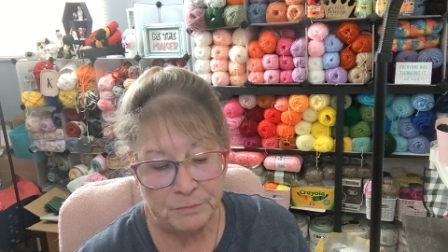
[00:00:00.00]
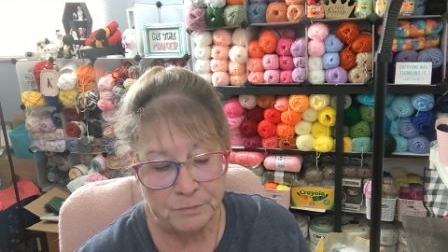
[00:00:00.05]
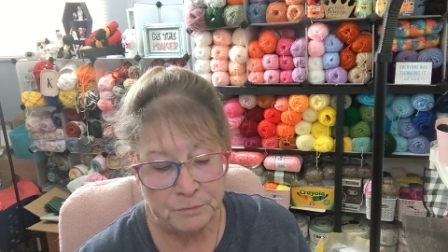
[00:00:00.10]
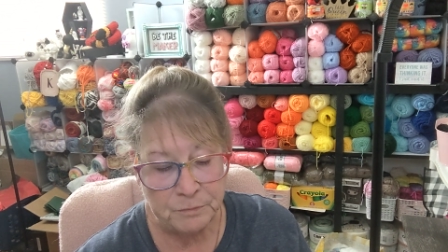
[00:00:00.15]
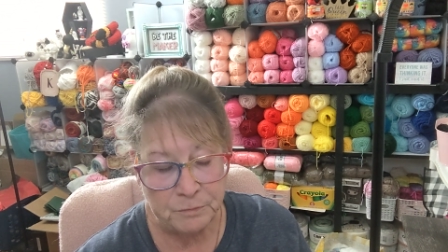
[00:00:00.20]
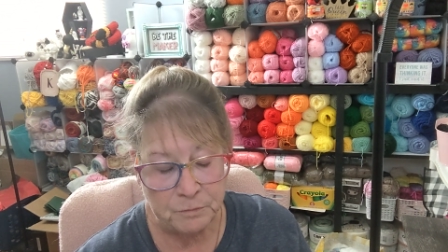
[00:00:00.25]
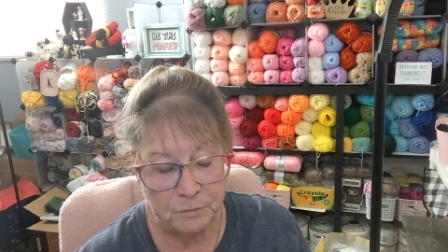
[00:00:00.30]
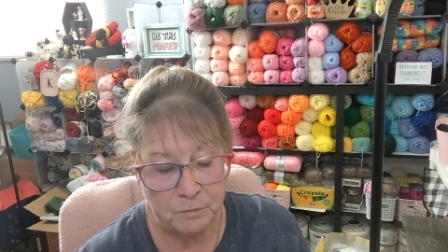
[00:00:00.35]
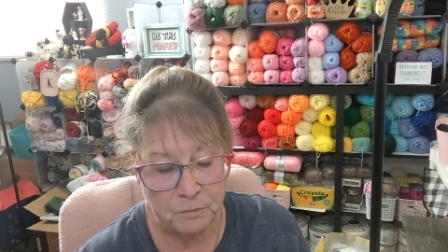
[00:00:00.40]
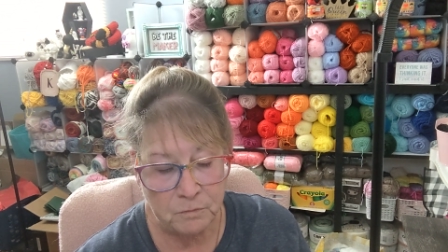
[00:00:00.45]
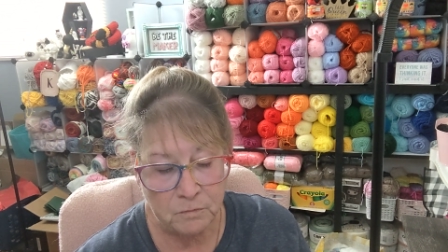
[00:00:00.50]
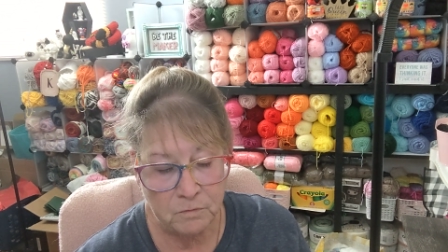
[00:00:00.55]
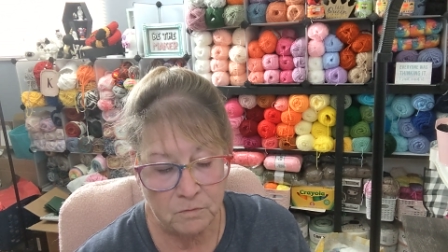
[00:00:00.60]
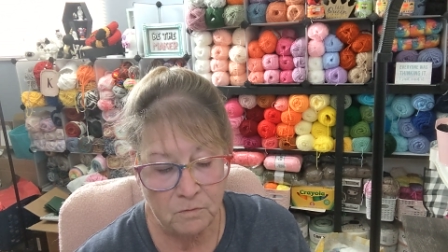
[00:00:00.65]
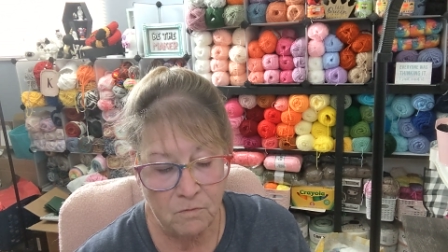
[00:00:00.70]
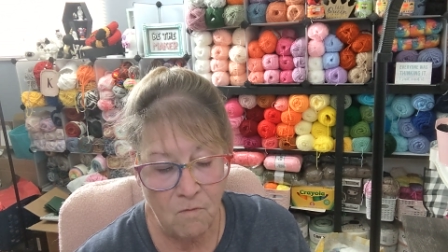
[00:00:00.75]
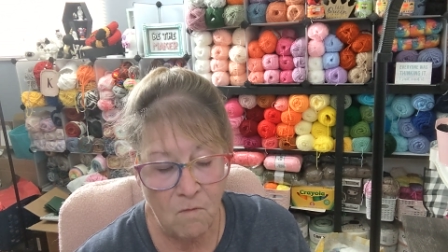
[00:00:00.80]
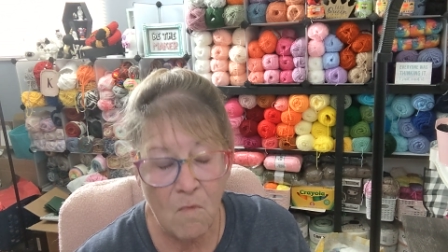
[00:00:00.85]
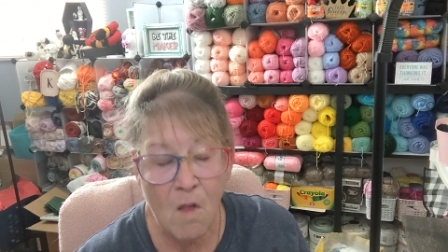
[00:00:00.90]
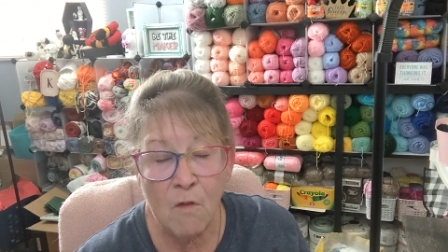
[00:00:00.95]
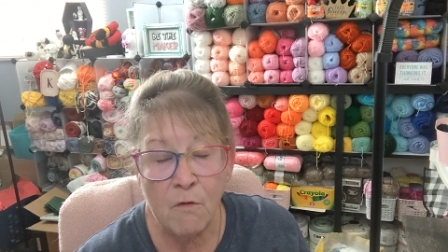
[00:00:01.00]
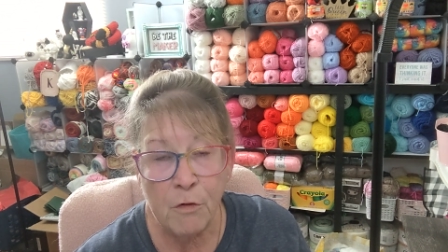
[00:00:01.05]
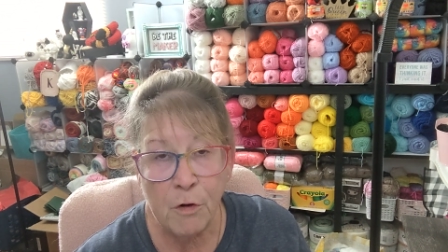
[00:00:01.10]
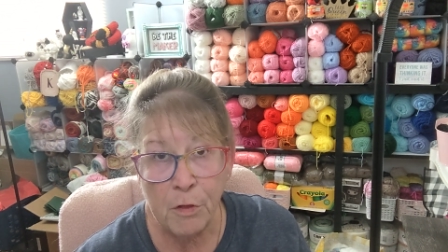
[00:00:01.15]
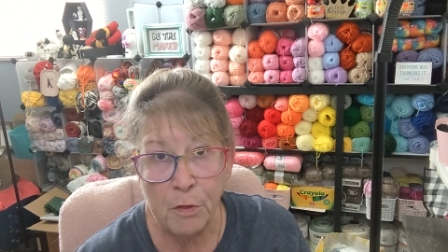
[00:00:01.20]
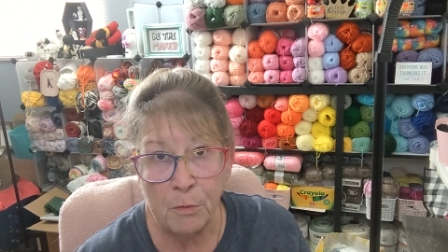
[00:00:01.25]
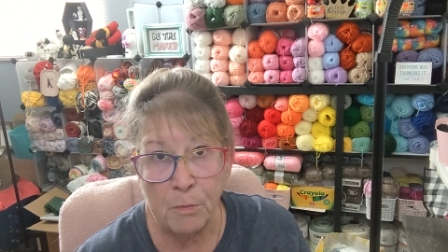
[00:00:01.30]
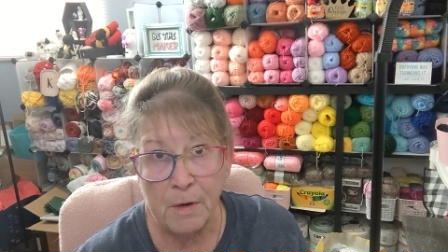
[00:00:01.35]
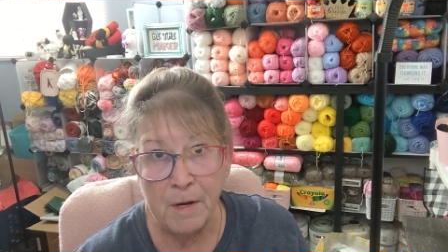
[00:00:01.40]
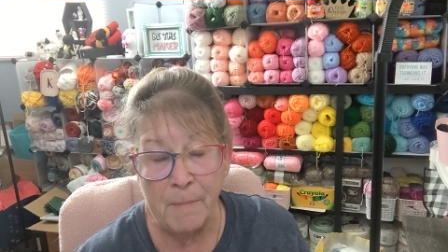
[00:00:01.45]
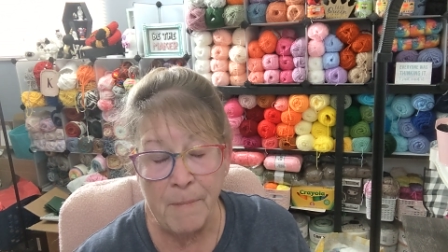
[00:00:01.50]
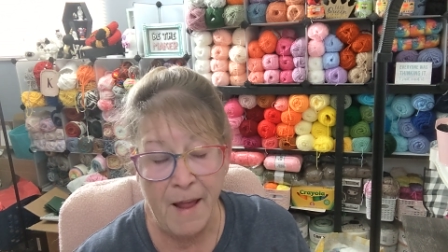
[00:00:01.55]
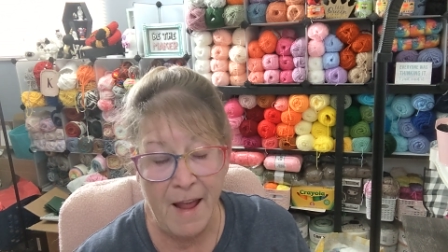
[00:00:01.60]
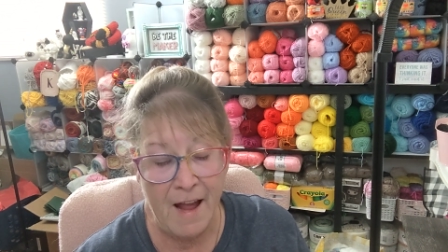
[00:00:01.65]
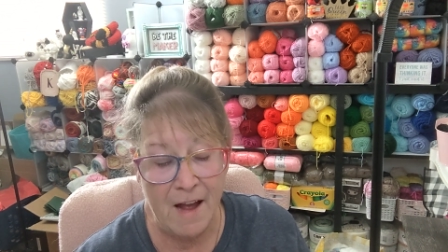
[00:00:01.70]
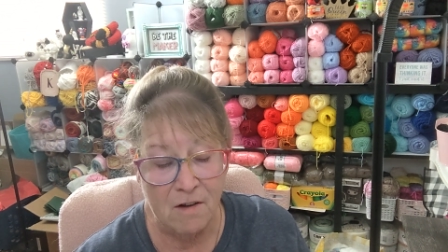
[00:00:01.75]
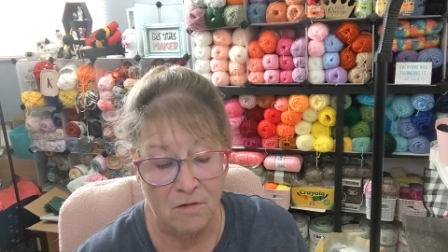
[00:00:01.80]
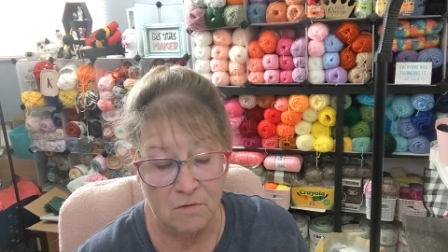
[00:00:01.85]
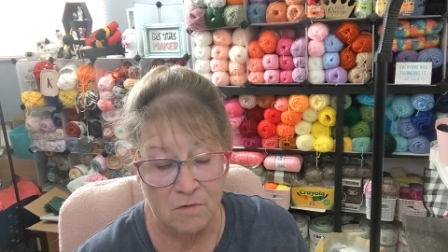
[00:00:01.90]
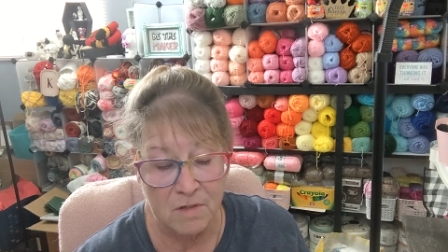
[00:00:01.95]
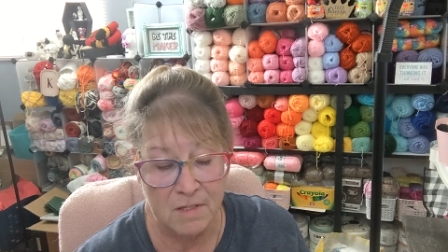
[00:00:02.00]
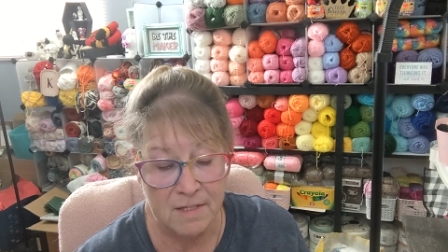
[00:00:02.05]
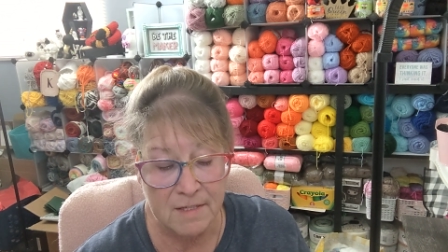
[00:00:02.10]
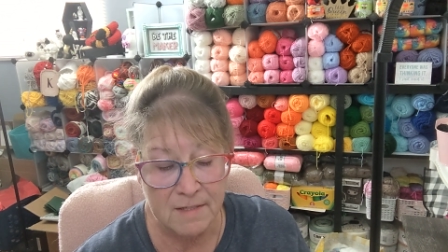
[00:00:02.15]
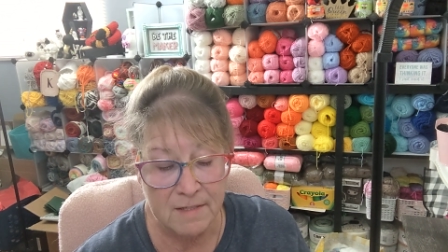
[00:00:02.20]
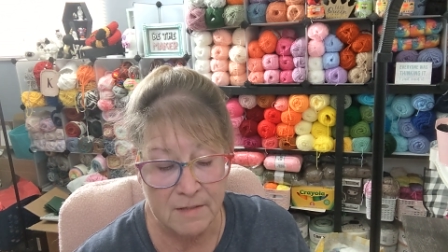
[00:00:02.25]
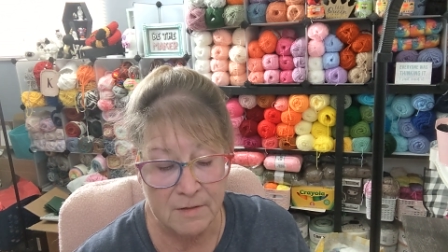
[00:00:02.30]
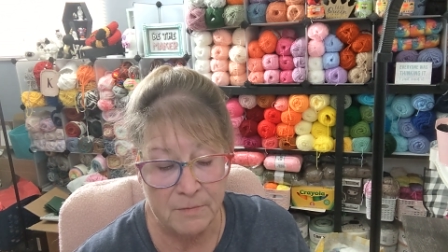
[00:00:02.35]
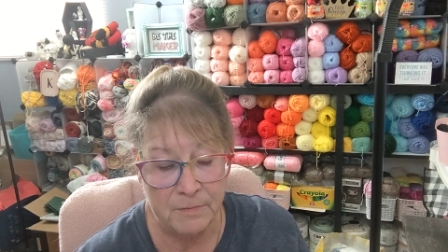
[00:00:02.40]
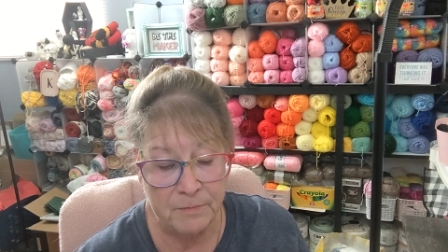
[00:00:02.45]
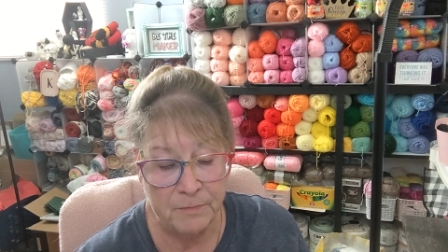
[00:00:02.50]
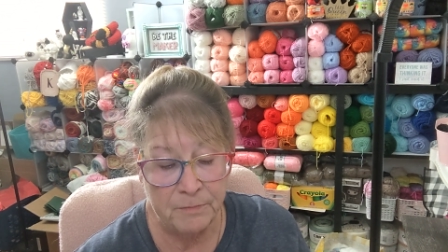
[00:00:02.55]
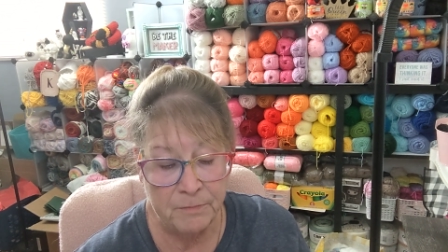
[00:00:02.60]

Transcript: for three pounds.